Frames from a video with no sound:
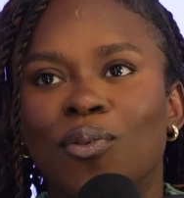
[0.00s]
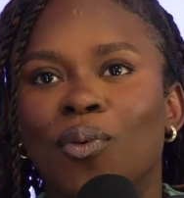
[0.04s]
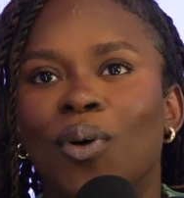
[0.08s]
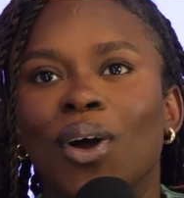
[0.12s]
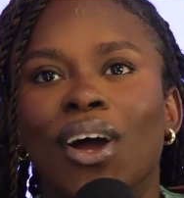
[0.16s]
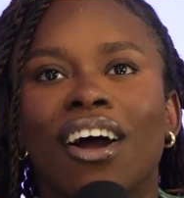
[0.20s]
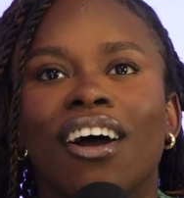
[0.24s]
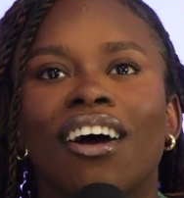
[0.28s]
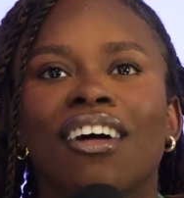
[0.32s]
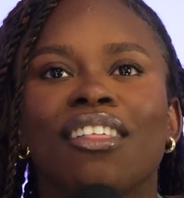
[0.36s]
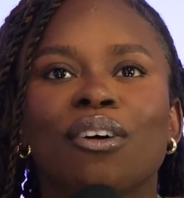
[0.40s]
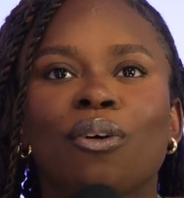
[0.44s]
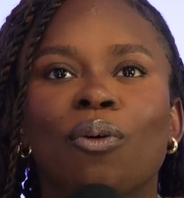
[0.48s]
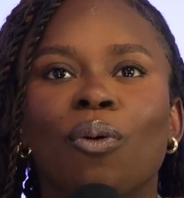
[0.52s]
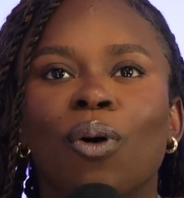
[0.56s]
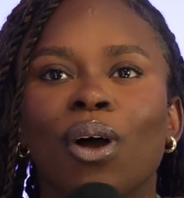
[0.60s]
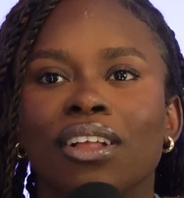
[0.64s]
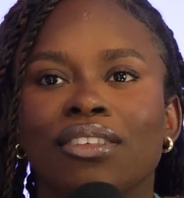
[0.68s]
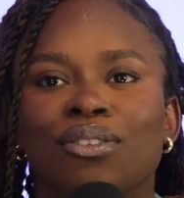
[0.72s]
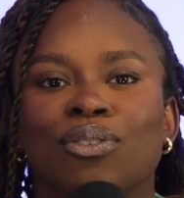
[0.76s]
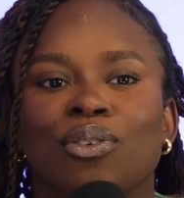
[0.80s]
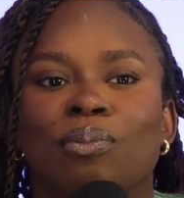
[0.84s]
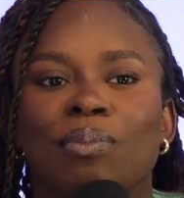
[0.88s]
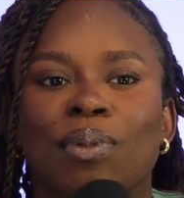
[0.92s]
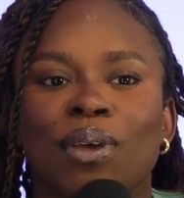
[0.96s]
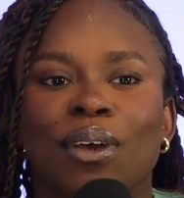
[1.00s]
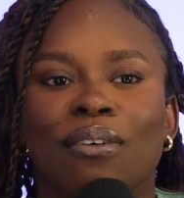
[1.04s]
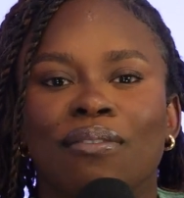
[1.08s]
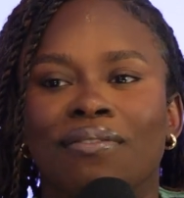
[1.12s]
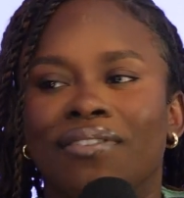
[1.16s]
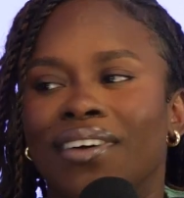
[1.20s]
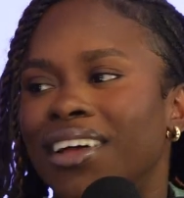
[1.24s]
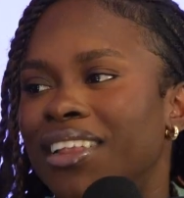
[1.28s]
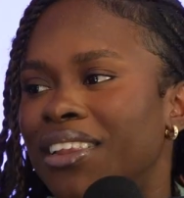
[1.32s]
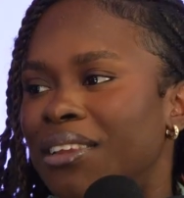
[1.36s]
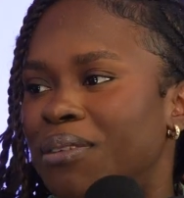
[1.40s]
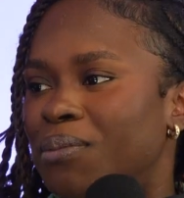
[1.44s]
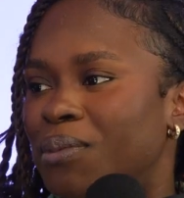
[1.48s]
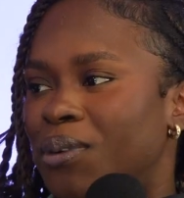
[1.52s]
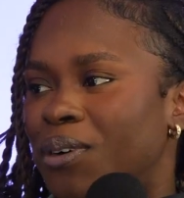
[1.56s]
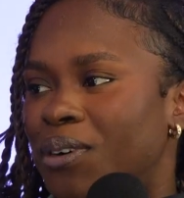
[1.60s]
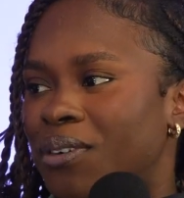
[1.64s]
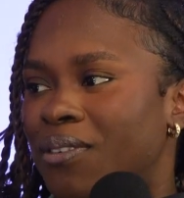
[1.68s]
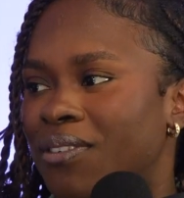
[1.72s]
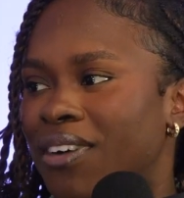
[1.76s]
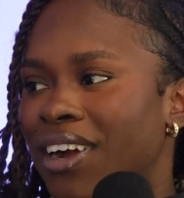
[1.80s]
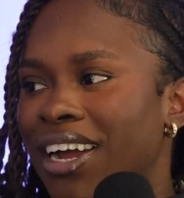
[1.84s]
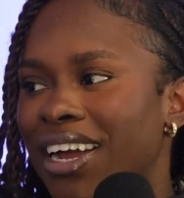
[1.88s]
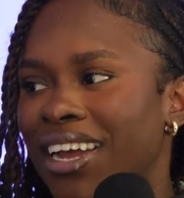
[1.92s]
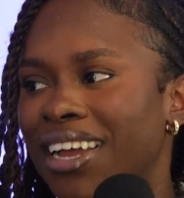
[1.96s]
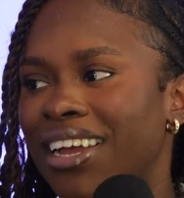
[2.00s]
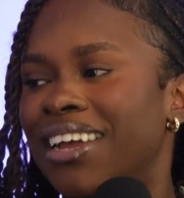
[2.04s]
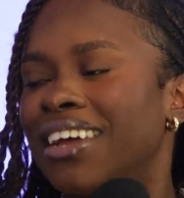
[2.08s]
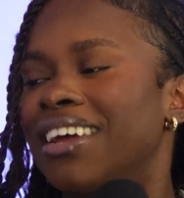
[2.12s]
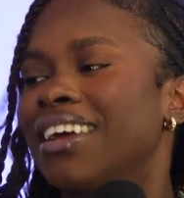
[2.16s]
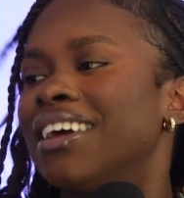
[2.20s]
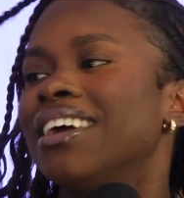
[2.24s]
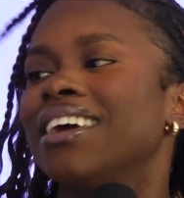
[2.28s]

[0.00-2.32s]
what other ones would be available, right?